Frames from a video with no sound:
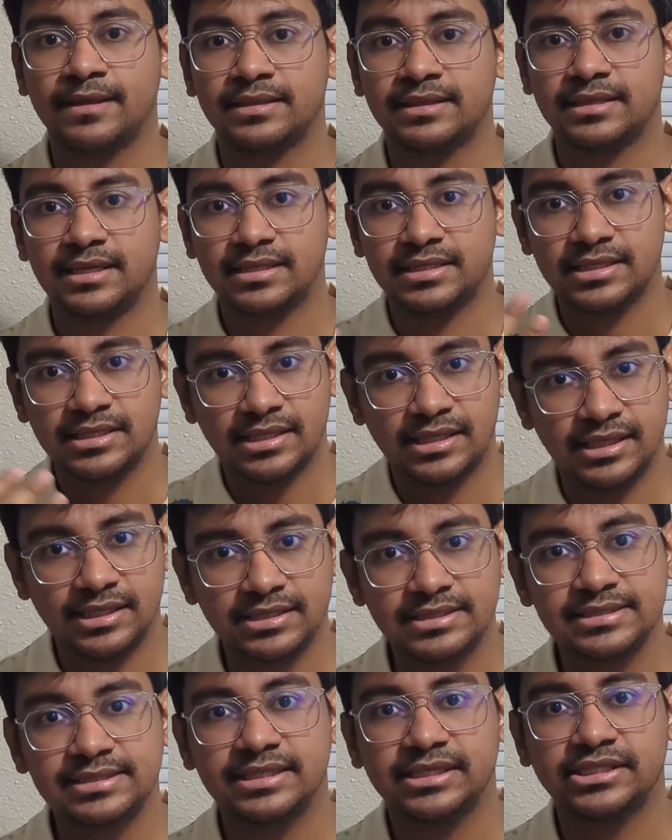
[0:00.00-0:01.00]
The
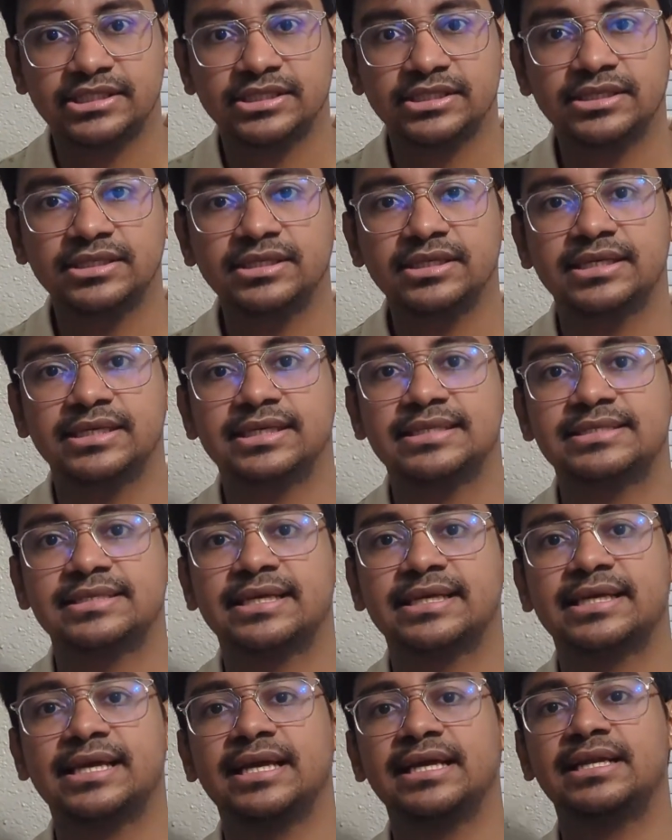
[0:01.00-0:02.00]
third section is
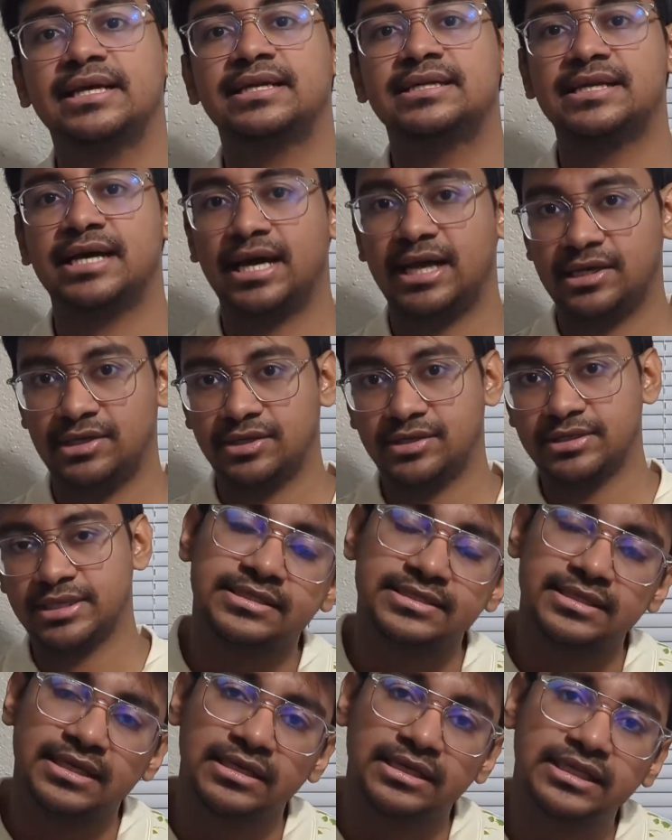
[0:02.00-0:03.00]
again a dialogue.
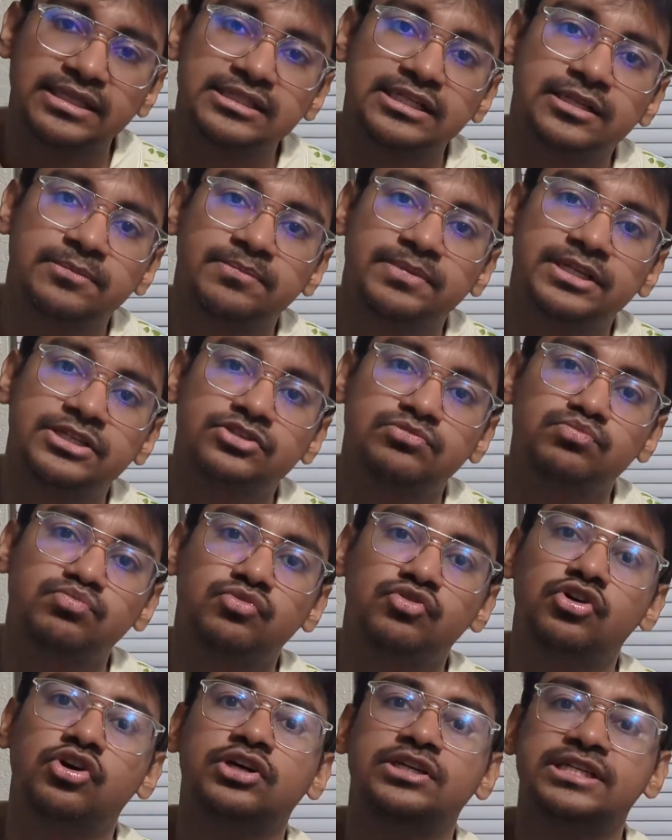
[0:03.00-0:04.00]
It's a little bit
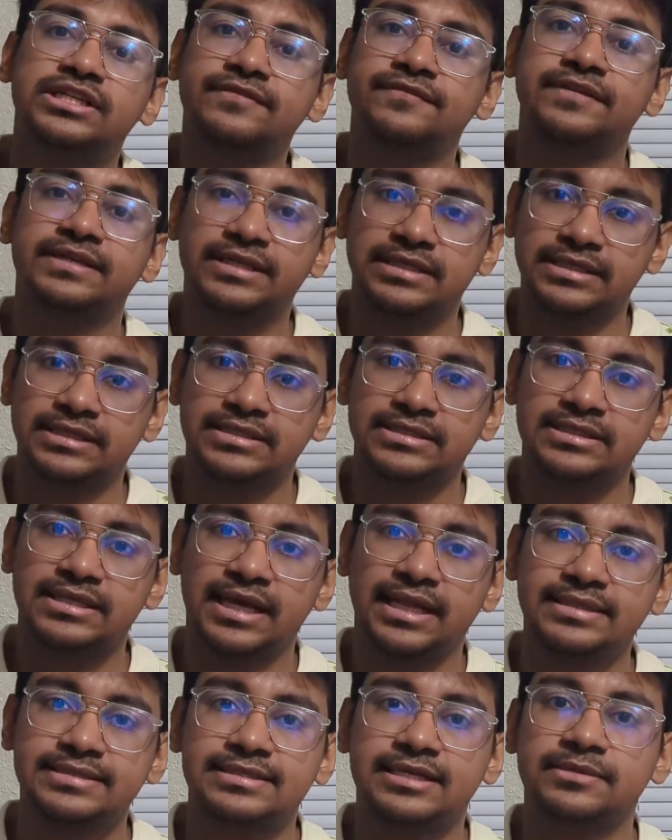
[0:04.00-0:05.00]
more difficult
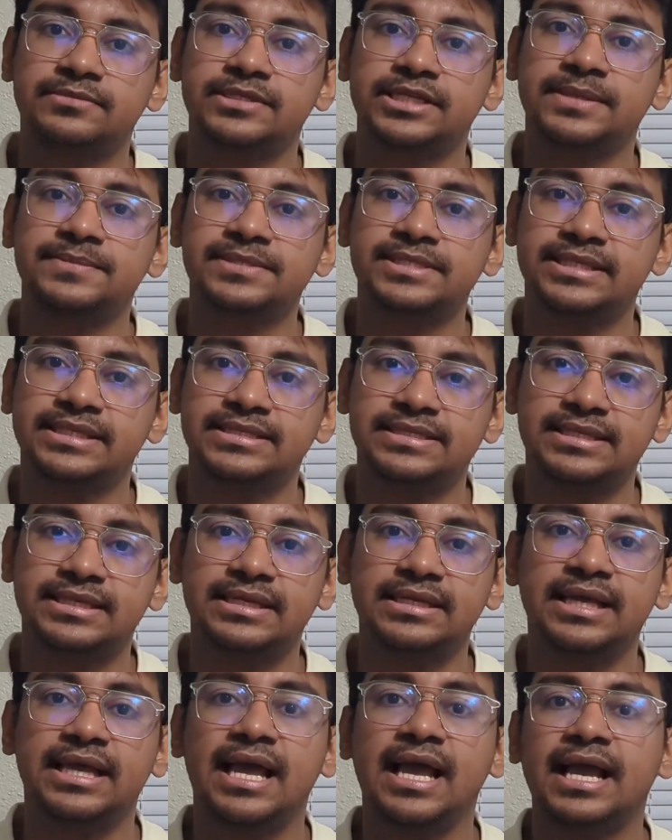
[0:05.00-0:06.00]
and sometimes it's
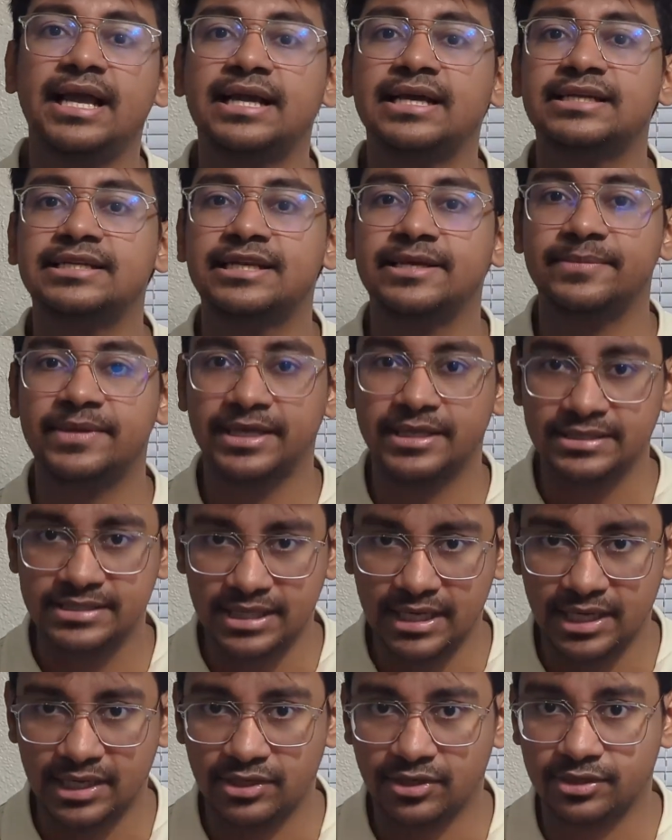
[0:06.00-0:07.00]
an academic
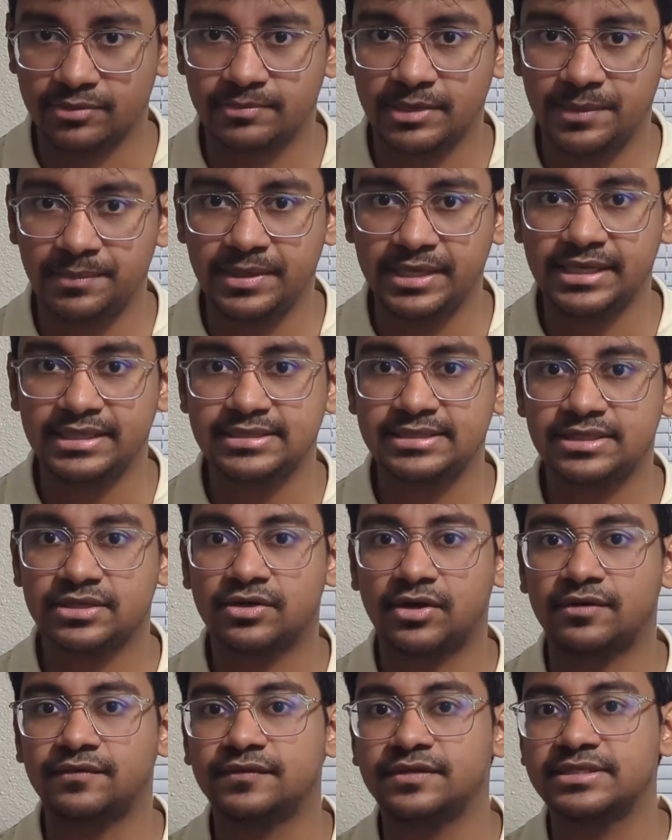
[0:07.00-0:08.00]
dialogue. Maybe it's a
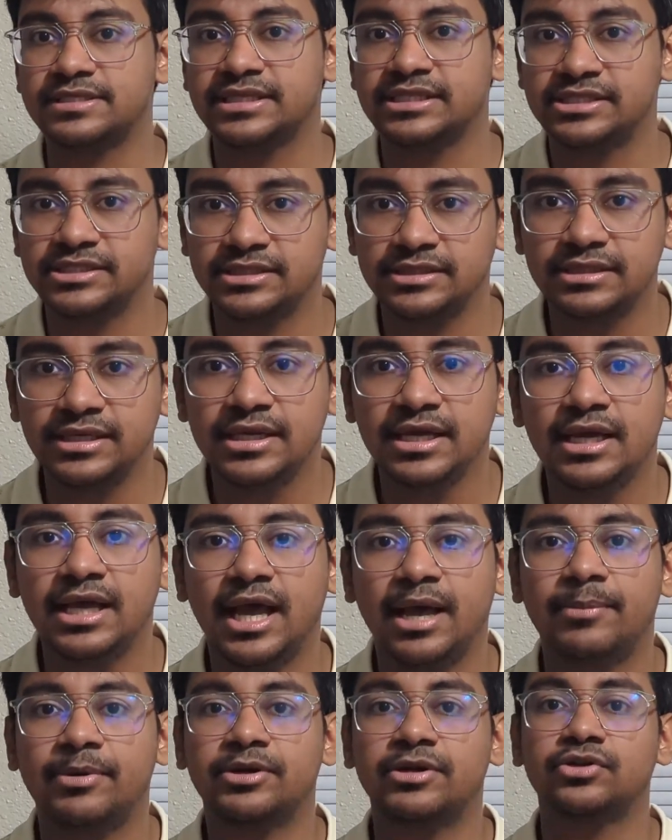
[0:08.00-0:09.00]
conversation
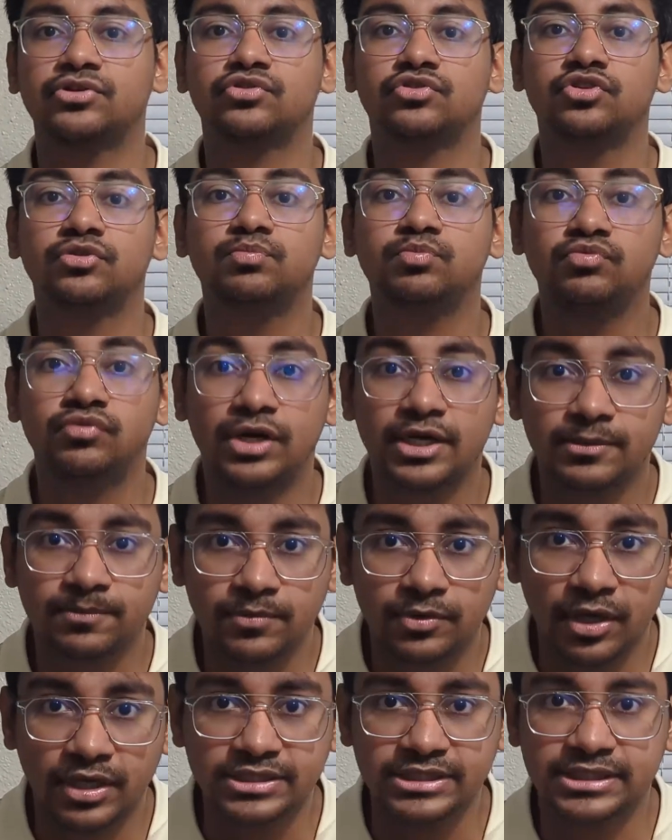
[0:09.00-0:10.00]
about a group work
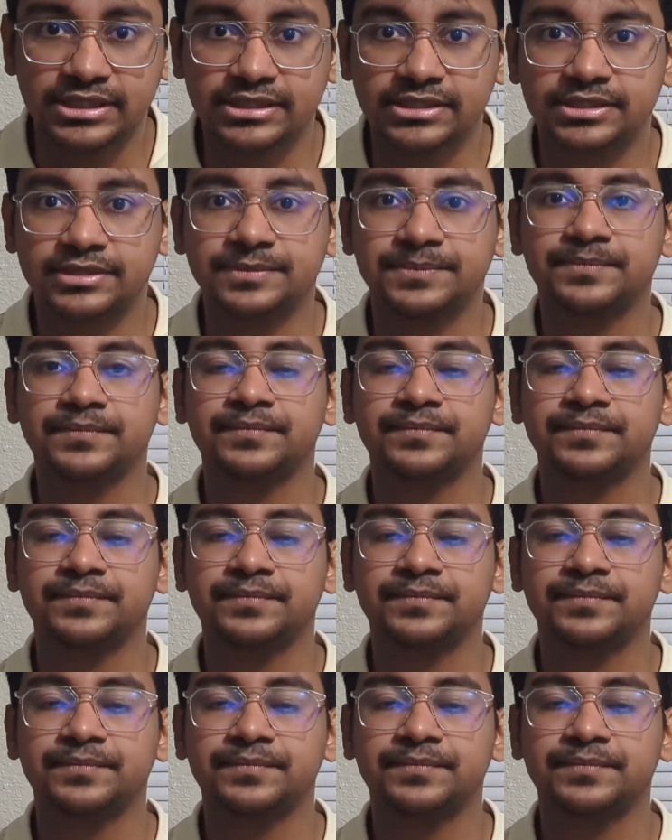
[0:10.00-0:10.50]
project.